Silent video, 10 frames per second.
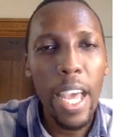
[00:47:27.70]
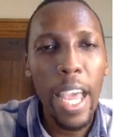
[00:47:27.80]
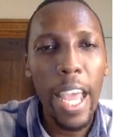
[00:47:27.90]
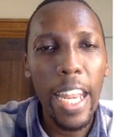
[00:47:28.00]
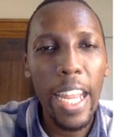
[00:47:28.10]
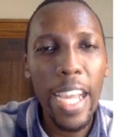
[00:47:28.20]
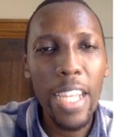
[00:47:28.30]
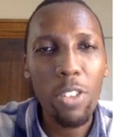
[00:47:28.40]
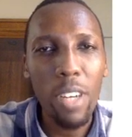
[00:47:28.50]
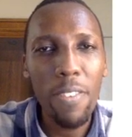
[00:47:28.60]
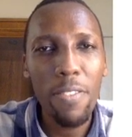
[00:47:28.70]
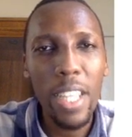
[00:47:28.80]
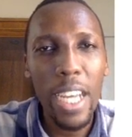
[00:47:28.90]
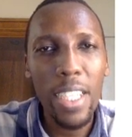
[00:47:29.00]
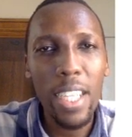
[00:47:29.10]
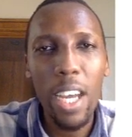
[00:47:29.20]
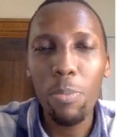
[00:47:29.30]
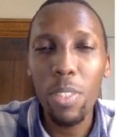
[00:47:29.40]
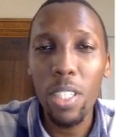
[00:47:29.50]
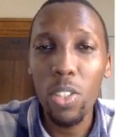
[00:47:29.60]
a line graph that
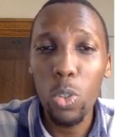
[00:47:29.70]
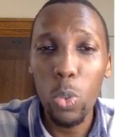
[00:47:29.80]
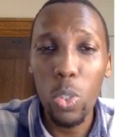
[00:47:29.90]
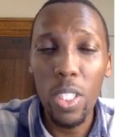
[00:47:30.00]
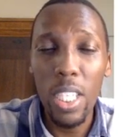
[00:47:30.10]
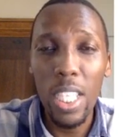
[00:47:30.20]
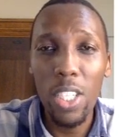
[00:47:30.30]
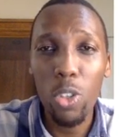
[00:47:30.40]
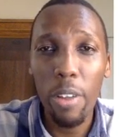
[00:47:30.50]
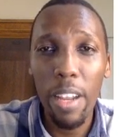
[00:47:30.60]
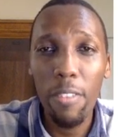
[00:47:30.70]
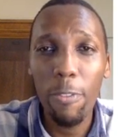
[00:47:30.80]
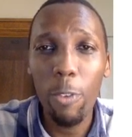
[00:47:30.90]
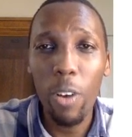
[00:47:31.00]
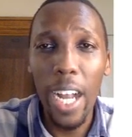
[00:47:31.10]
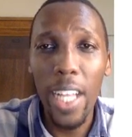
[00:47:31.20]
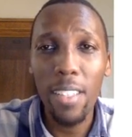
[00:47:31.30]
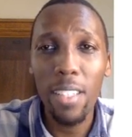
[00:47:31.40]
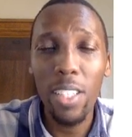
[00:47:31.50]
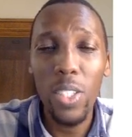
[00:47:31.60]
helps us to see the trend for car
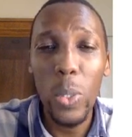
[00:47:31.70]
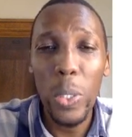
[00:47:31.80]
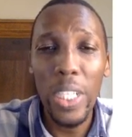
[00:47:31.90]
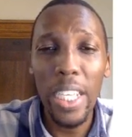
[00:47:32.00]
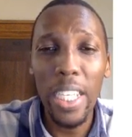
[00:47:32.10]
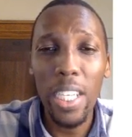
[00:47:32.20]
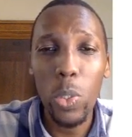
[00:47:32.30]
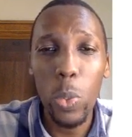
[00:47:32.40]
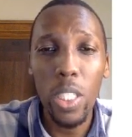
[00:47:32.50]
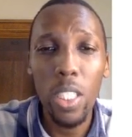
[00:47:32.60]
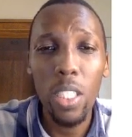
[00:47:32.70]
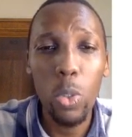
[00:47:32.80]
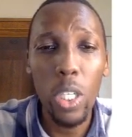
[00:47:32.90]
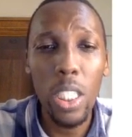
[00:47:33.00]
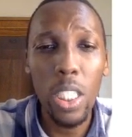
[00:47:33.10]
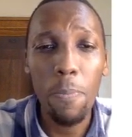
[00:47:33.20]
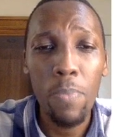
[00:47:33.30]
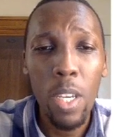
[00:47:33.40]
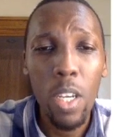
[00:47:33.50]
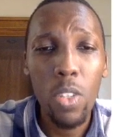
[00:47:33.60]
sales during the year 2020.
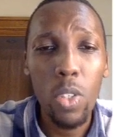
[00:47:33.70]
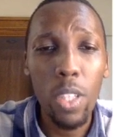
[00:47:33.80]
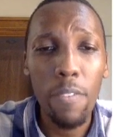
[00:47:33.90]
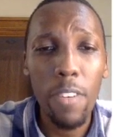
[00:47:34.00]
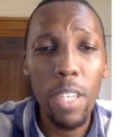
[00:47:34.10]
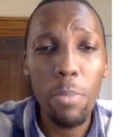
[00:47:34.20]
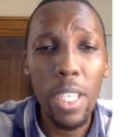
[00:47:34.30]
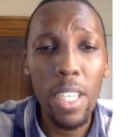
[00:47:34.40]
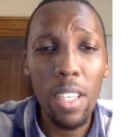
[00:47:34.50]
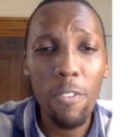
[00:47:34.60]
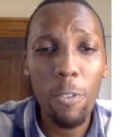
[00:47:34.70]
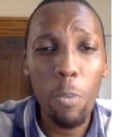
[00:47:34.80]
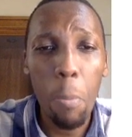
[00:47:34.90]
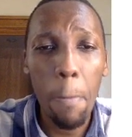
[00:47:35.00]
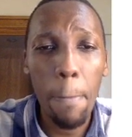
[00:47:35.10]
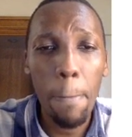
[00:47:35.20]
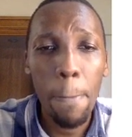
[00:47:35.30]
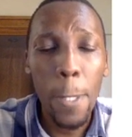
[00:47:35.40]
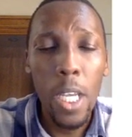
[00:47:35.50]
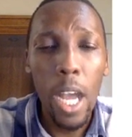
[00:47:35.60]
So at the very beginning, from
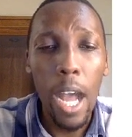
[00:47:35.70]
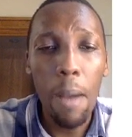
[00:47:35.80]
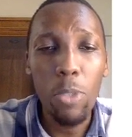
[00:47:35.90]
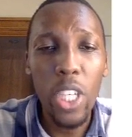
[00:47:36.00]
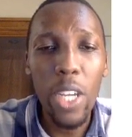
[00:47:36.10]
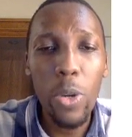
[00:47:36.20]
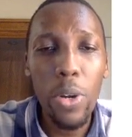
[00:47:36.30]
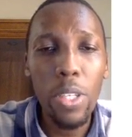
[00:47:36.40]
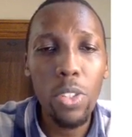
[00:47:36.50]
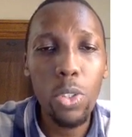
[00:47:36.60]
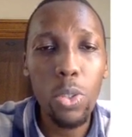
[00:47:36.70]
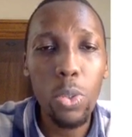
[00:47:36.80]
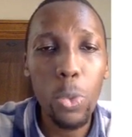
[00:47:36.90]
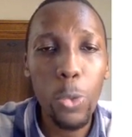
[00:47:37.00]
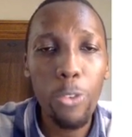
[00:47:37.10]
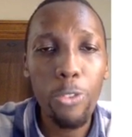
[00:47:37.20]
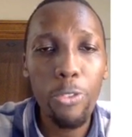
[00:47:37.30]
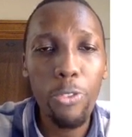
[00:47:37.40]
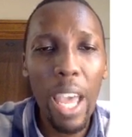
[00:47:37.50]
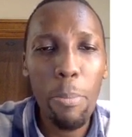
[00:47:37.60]
January to
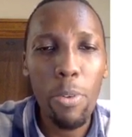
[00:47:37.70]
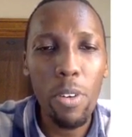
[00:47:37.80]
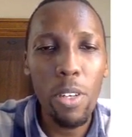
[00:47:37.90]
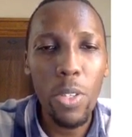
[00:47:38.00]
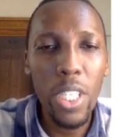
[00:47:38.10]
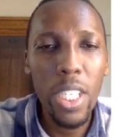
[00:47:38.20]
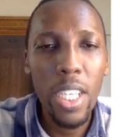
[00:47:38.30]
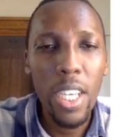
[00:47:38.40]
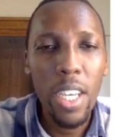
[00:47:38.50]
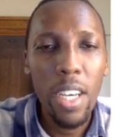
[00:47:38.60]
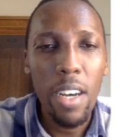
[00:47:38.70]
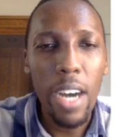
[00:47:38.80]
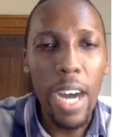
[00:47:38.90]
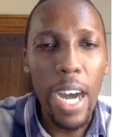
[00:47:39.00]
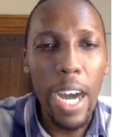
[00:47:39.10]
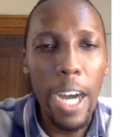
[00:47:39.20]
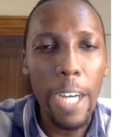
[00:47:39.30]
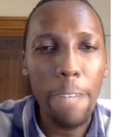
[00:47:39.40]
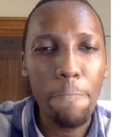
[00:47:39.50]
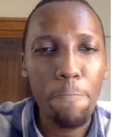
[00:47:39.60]
February,
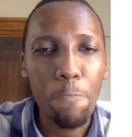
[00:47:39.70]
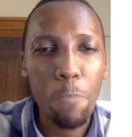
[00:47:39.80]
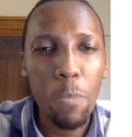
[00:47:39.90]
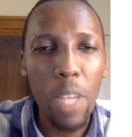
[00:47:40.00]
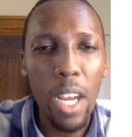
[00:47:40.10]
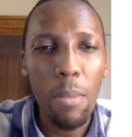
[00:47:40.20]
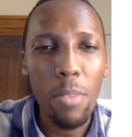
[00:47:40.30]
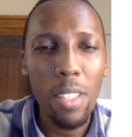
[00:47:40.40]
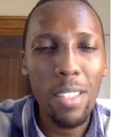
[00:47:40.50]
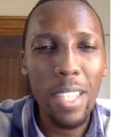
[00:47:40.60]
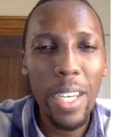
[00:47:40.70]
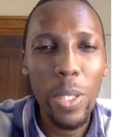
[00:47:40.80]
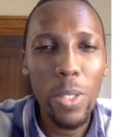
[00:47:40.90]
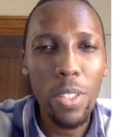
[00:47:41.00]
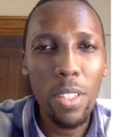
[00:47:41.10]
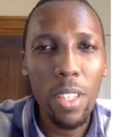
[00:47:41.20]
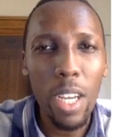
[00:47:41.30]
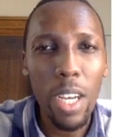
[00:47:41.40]
the sales,